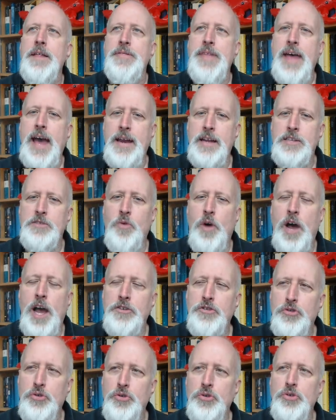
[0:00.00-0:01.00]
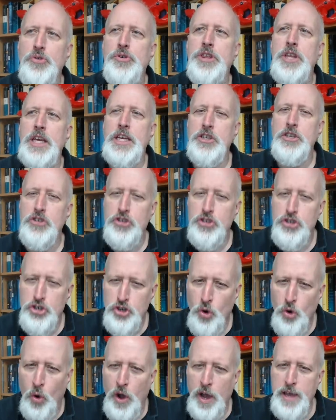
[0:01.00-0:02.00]
That is why truth is
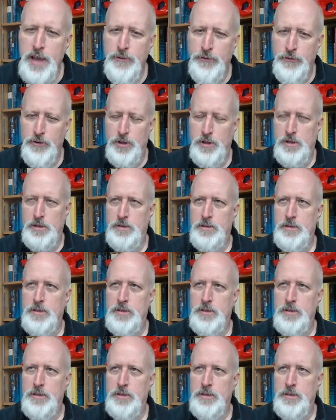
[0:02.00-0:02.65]
joyful.